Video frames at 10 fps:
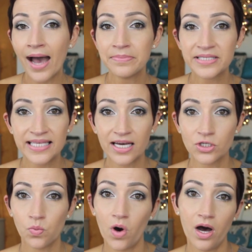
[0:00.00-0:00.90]
I'm
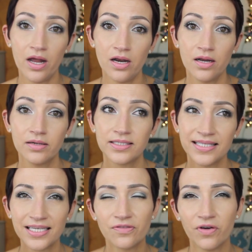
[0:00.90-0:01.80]
six one,
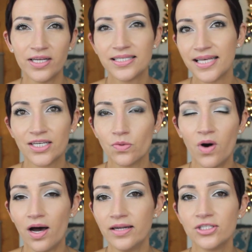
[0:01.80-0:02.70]
six foot, six
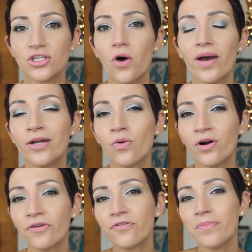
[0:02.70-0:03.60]
one, so in
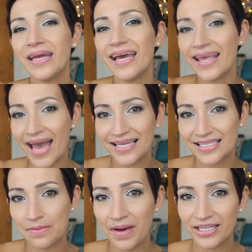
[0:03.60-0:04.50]
order for me to get
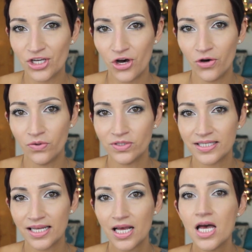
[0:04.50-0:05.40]
to my
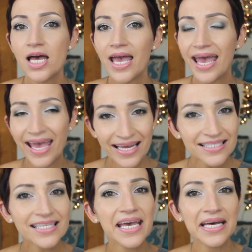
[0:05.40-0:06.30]
toes,
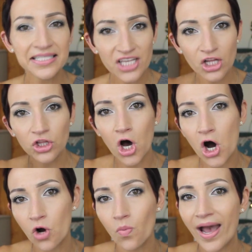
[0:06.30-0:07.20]
it's it's a
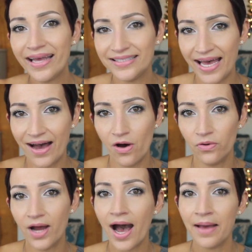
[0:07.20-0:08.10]
long way
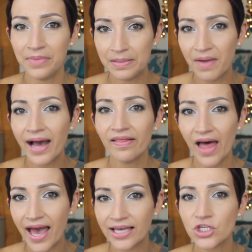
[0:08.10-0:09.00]
down. I mean, my
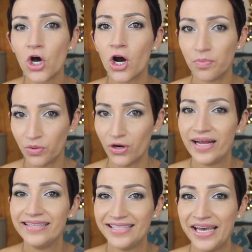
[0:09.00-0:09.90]
legs are
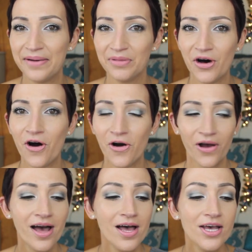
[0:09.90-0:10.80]
pretty damn long,
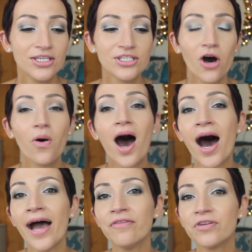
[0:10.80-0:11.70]
so
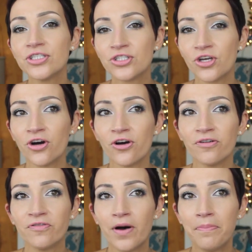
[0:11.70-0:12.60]
I
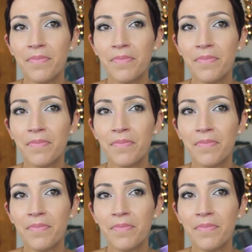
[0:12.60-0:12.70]
reserve